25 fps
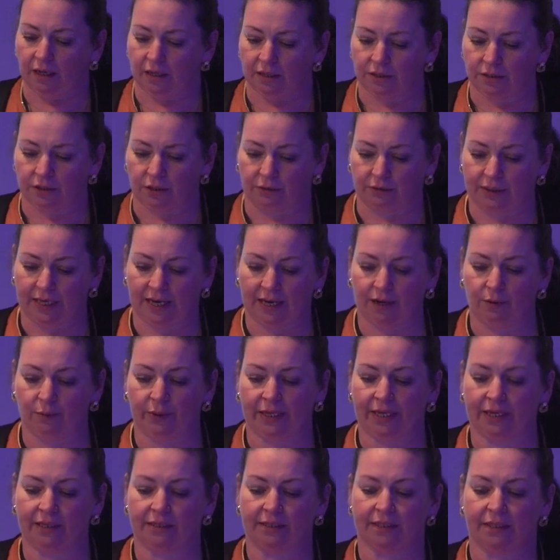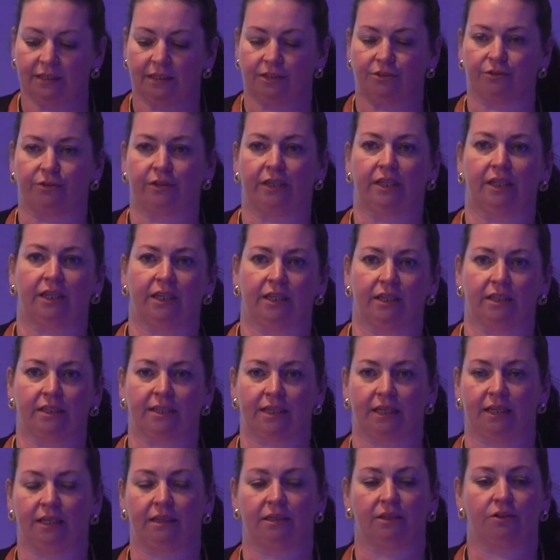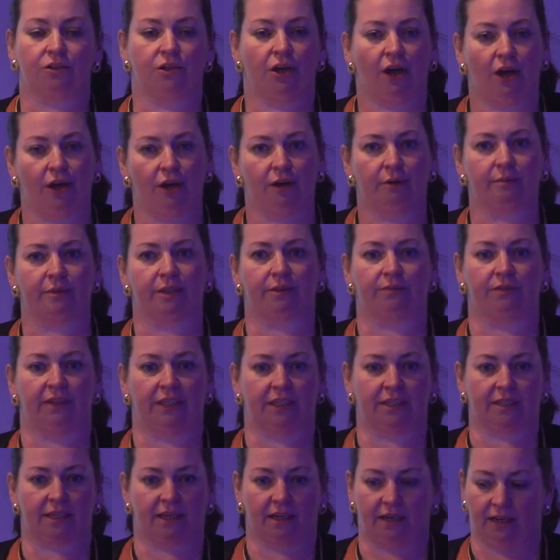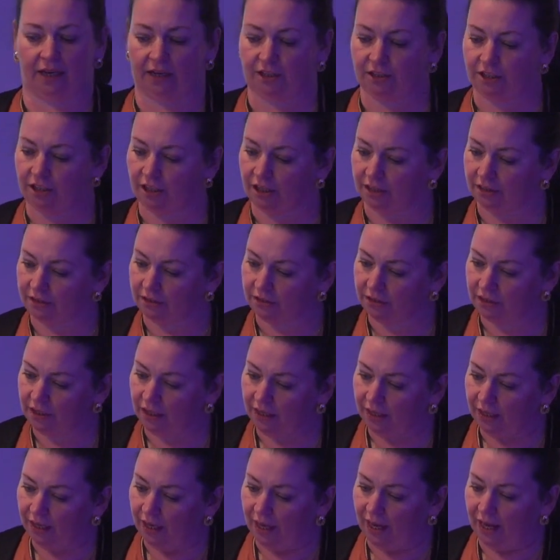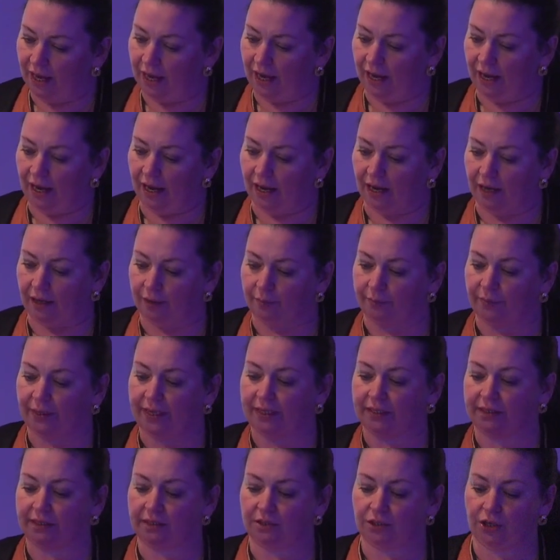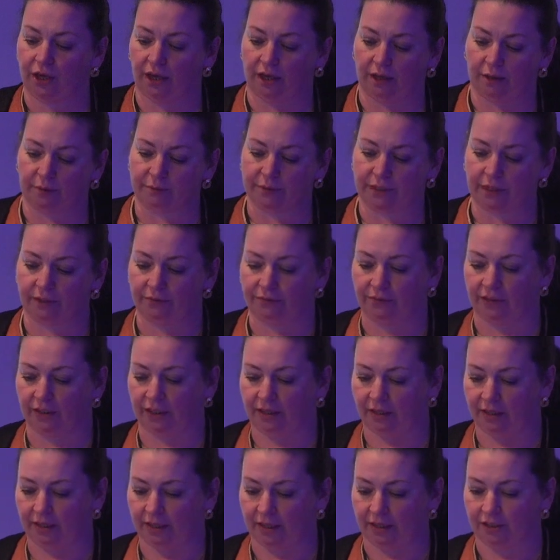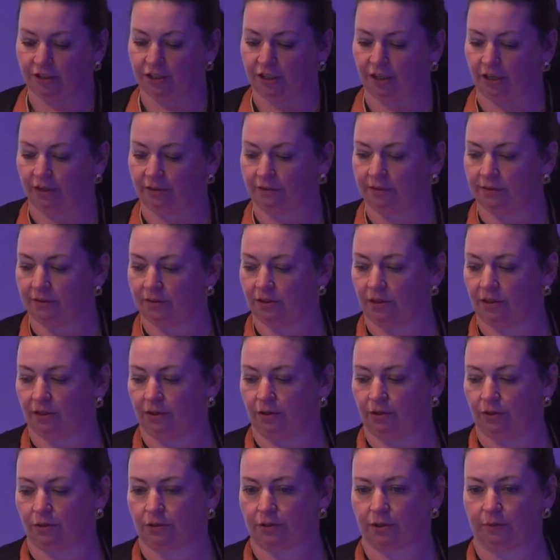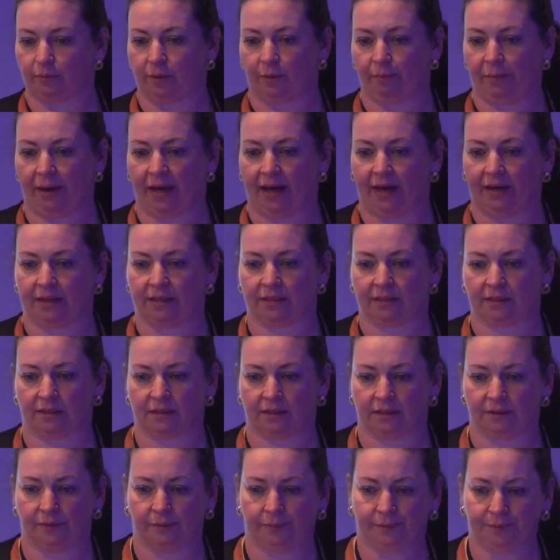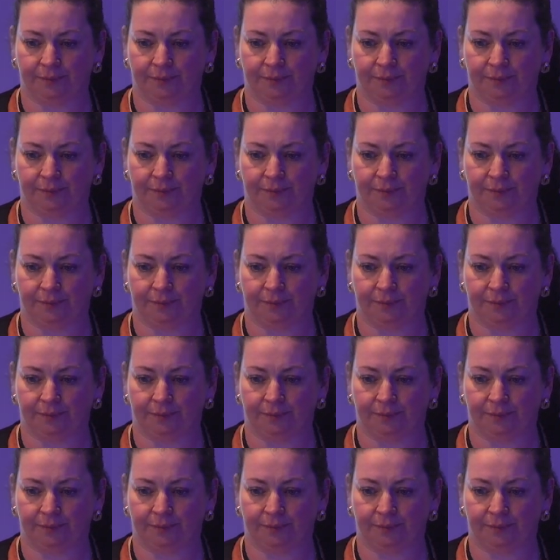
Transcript: So now we're considering things in the terms of these connections and in terms of the connection to the customer base.